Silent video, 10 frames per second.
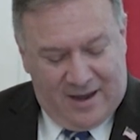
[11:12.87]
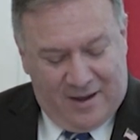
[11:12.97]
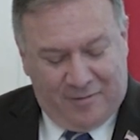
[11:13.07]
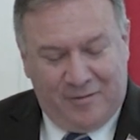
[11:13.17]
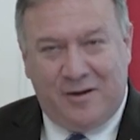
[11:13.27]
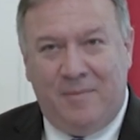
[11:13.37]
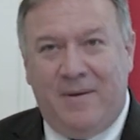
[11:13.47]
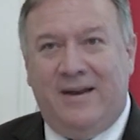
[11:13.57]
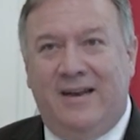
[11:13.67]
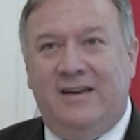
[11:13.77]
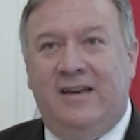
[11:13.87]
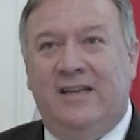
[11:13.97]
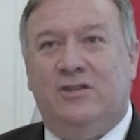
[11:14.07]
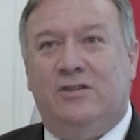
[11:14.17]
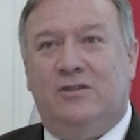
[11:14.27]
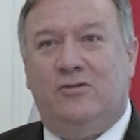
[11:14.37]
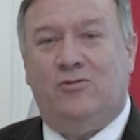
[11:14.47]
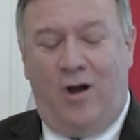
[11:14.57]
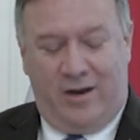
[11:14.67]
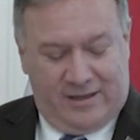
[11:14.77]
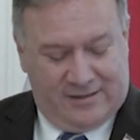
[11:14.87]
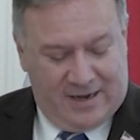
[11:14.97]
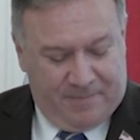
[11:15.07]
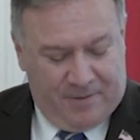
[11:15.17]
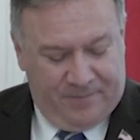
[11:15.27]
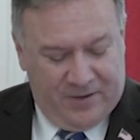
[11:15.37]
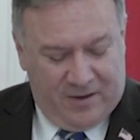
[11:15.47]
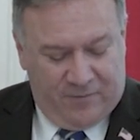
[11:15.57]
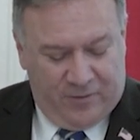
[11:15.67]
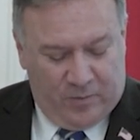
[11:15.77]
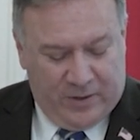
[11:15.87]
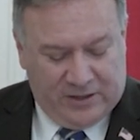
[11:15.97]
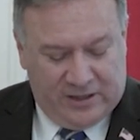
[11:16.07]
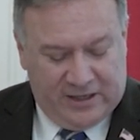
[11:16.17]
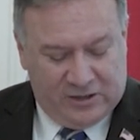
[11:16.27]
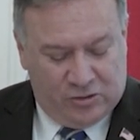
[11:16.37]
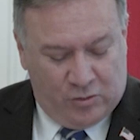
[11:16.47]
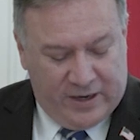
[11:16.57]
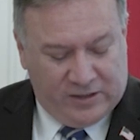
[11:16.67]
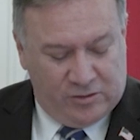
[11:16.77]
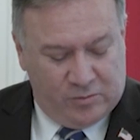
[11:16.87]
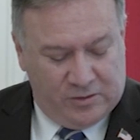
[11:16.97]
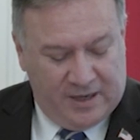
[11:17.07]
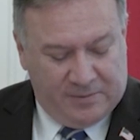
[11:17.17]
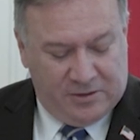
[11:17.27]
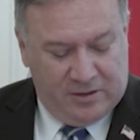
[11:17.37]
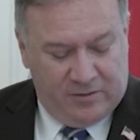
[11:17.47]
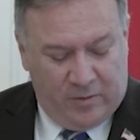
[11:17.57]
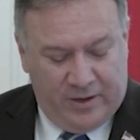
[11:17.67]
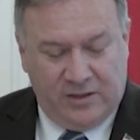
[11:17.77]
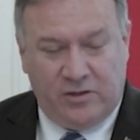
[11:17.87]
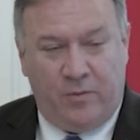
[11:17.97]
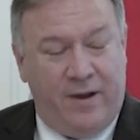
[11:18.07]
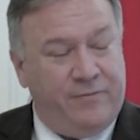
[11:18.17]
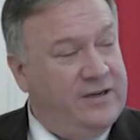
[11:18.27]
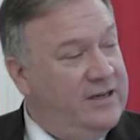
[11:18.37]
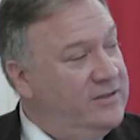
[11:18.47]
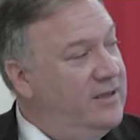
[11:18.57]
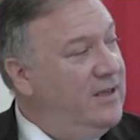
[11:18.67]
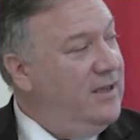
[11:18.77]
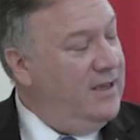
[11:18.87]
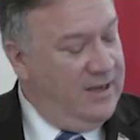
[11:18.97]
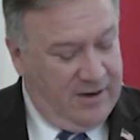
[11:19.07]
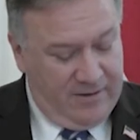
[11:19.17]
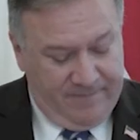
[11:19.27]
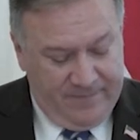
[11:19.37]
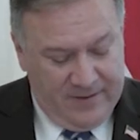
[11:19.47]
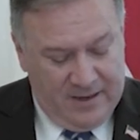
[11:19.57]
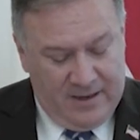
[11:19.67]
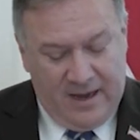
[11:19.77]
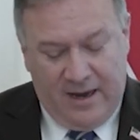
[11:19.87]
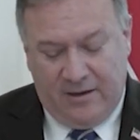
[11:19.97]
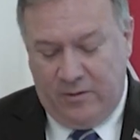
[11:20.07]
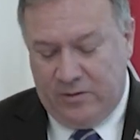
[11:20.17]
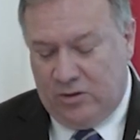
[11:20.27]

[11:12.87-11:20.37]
I also commended Indonesia as a strong example for the region in its gracious reception of Rohingya refugees here and to